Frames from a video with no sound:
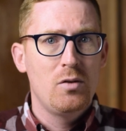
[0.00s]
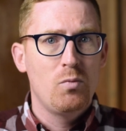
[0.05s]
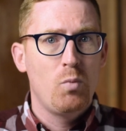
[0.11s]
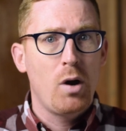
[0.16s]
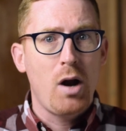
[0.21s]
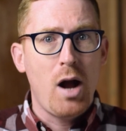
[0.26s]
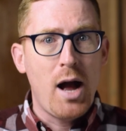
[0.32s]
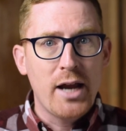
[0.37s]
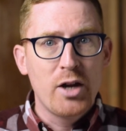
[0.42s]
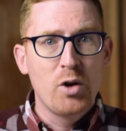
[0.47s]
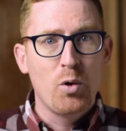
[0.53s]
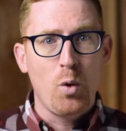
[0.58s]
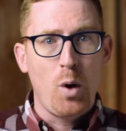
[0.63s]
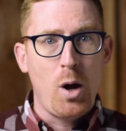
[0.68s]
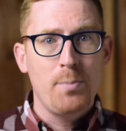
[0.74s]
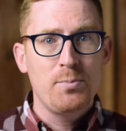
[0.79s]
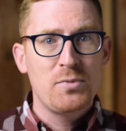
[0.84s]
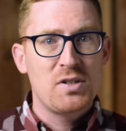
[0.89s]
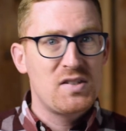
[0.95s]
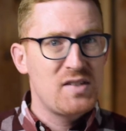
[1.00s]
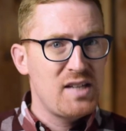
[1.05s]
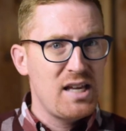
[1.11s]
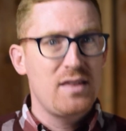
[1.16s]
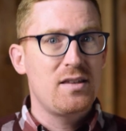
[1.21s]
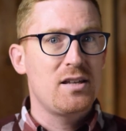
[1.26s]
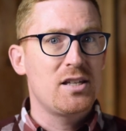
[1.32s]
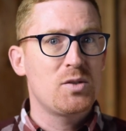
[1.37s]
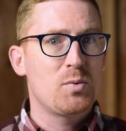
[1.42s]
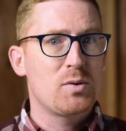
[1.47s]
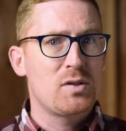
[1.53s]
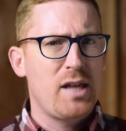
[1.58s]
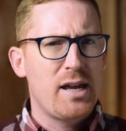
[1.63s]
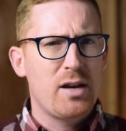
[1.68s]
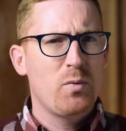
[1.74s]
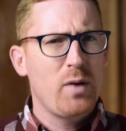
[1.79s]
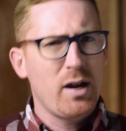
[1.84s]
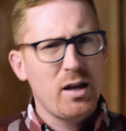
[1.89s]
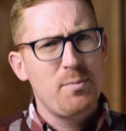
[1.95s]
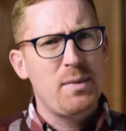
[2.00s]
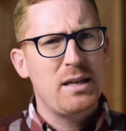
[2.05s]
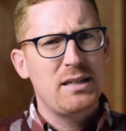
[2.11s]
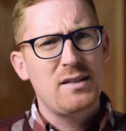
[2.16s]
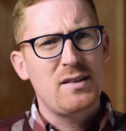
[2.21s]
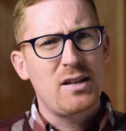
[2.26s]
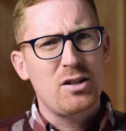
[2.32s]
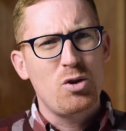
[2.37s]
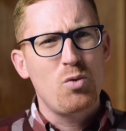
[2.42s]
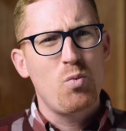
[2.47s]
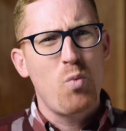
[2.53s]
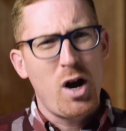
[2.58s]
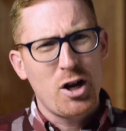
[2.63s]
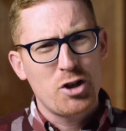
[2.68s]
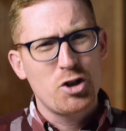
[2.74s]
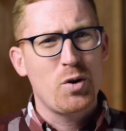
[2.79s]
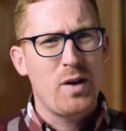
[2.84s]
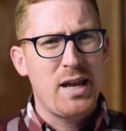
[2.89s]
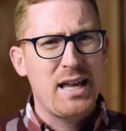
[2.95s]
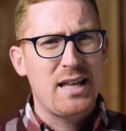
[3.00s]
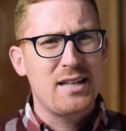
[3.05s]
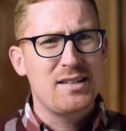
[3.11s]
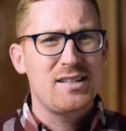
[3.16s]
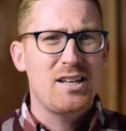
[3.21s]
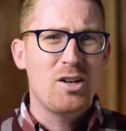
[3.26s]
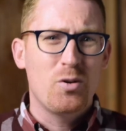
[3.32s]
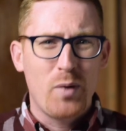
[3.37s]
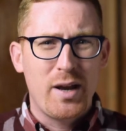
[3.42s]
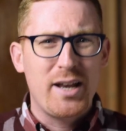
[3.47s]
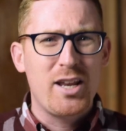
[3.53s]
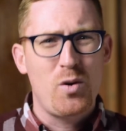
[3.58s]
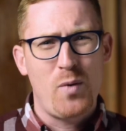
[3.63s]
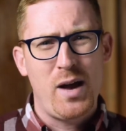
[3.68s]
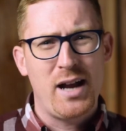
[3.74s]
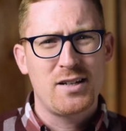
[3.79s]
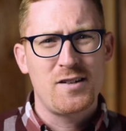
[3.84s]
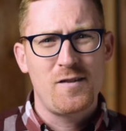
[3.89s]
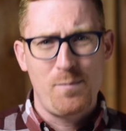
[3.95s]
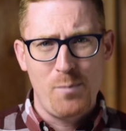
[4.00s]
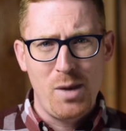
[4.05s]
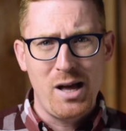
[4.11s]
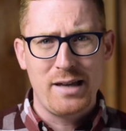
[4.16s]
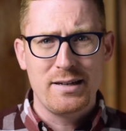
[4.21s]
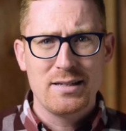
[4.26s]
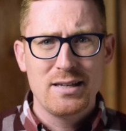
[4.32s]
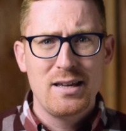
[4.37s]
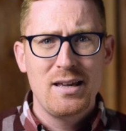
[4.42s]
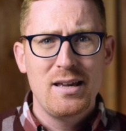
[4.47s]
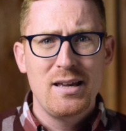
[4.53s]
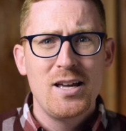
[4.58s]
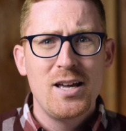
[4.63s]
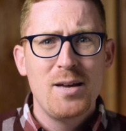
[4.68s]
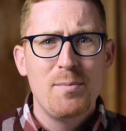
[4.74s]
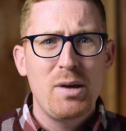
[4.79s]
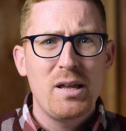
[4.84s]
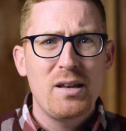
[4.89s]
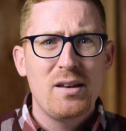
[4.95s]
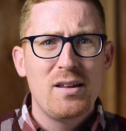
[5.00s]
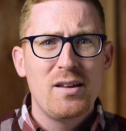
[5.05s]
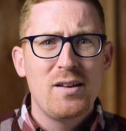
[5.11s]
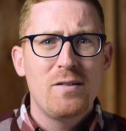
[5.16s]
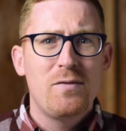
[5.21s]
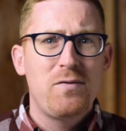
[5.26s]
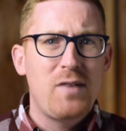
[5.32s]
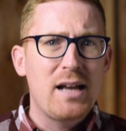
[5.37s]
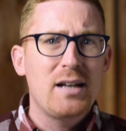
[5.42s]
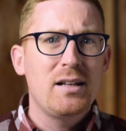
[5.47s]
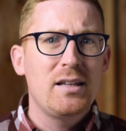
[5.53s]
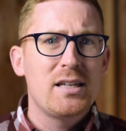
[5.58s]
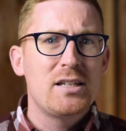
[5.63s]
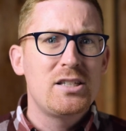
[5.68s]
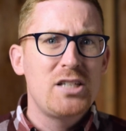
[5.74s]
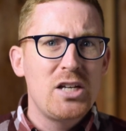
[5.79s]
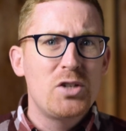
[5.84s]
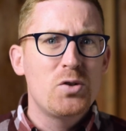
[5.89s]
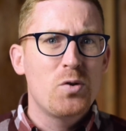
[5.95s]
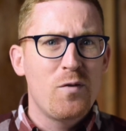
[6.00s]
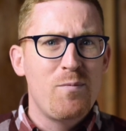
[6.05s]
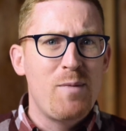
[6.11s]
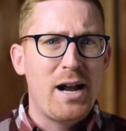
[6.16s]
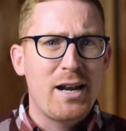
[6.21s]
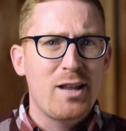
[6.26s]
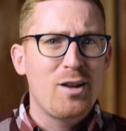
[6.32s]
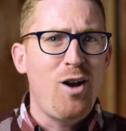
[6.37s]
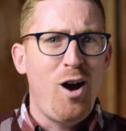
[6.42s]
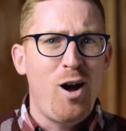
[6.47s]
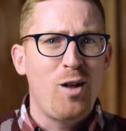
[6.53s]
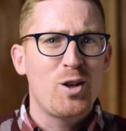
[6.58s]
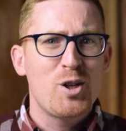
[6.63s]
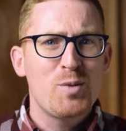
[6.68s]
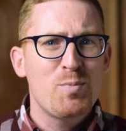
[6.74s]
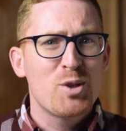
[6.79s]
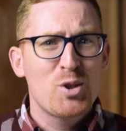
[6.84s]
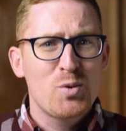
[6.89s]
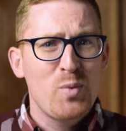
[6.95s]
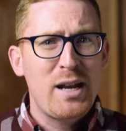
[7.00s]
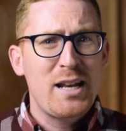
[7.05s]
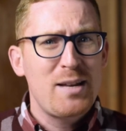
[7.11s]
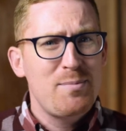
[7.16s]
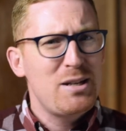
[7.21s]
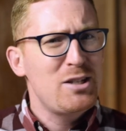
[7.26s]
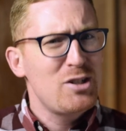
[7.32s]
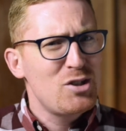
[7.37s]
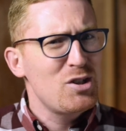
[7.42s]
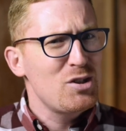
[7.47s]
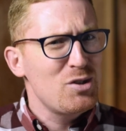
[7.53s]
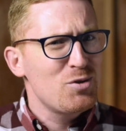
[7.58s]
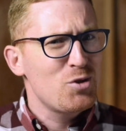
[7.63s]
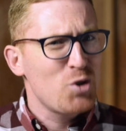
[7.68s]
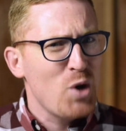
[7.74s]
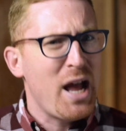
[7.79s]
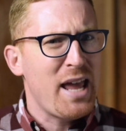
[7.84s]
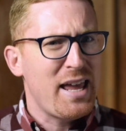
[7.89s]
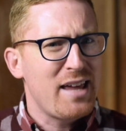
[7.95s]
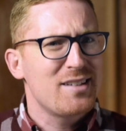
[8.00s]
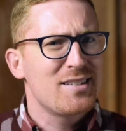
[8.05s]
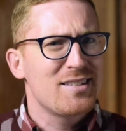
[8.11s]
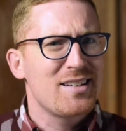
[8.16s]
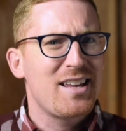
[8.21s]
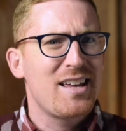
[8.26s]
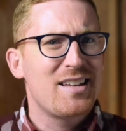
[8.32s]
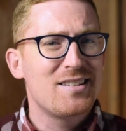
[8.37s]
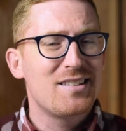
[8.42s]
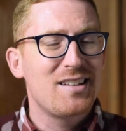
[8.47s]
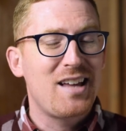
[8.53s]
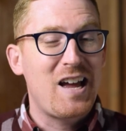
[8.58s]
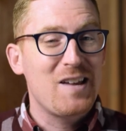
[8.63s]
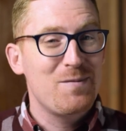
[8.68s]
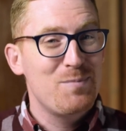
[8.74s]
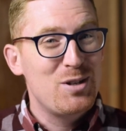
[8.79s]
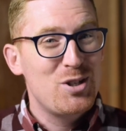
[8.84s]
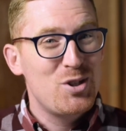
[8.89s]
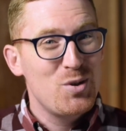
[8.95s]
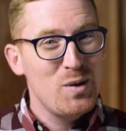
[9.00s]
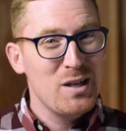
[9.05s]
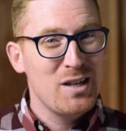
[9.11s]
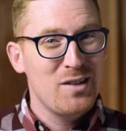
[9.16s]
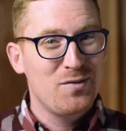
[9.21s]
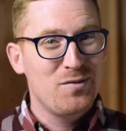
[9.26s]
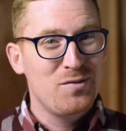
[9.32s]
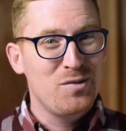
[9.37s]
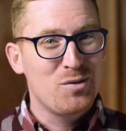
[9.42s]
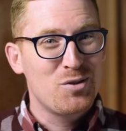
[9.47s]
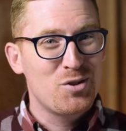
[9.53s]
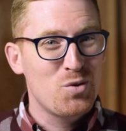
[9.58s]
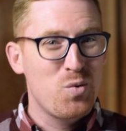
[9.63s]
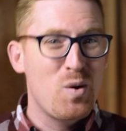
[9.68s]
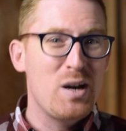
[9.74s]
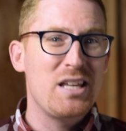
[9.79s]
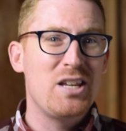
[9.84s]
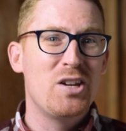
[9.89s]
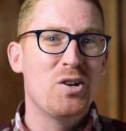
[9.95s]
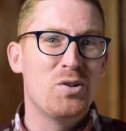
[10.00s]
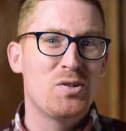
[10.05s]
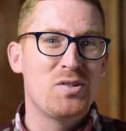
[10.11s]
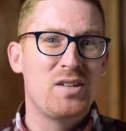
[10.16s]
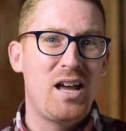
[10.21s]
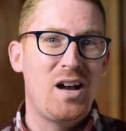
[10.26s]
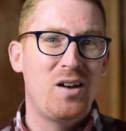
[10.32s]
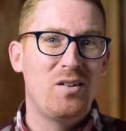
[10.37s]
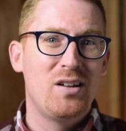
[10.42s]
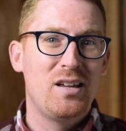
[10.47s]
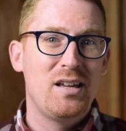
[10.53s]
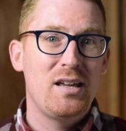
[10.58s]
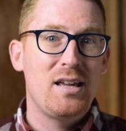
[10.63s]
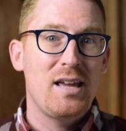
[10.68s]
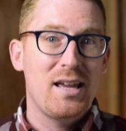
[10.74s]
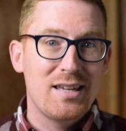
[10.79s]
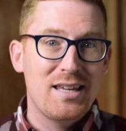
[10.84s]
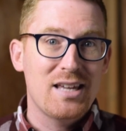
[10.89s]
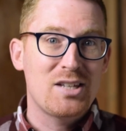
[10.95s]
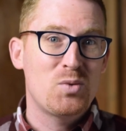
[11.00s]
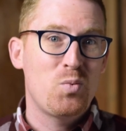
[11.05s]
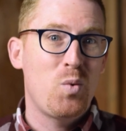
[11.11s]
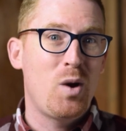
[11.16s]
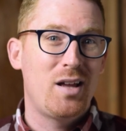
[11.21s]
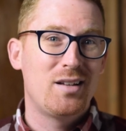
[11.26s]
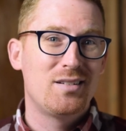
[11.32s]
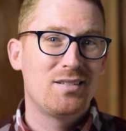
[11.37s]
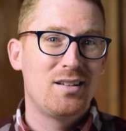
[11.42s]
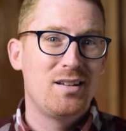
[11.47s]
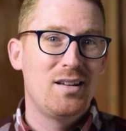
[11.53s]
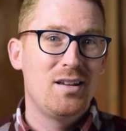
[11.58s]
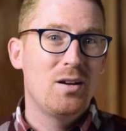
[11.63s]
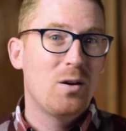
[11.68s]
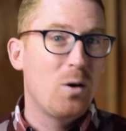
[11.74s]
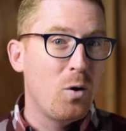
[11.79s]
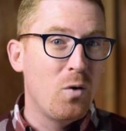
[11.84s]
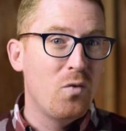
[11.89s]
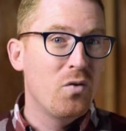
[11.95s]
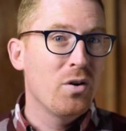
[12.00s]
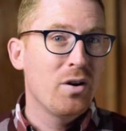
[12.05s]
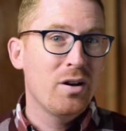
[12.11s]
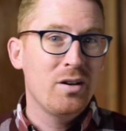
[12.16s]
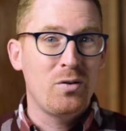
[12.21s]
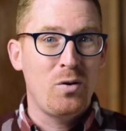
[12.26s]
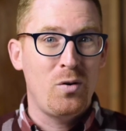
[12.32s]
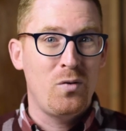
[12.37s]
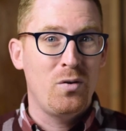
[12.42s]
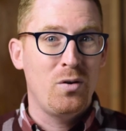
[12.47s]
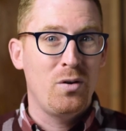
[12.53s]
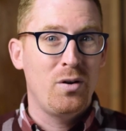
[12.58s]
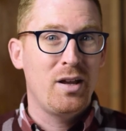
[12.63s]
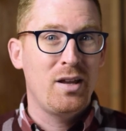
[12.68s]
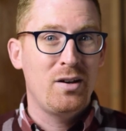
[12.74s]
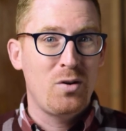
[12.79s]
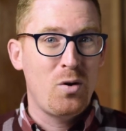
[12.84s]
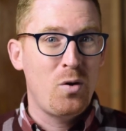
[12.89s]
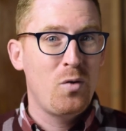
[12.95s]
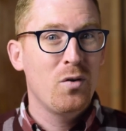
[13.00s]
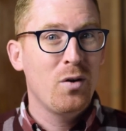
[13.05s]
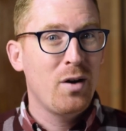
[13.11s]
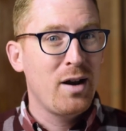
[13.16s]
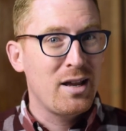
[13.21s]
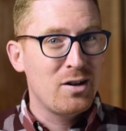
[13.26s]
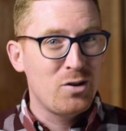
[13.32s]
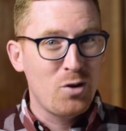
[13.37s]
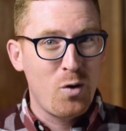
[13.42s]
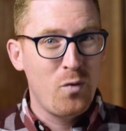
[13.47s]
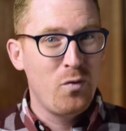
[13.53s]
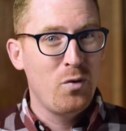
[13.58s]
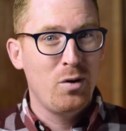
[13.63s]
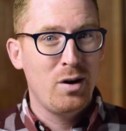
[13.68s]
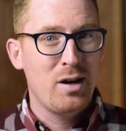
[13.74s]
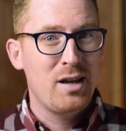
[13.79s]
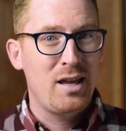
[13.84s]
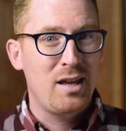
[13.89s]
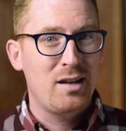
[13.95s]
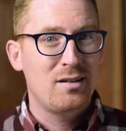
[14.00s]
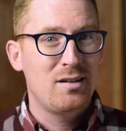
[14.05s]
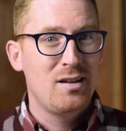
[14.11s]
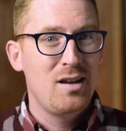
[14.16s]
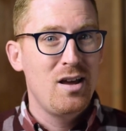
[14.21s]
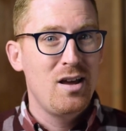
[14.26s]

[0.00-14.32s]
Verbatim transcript: Where I grew up, to say this was like recommending that you wash your hands in radioactive mud. But finally, a teacher of mine in college persuaded me to just try it, and I've been doing it for 20 years now. And guess what? Over and over and over and over again,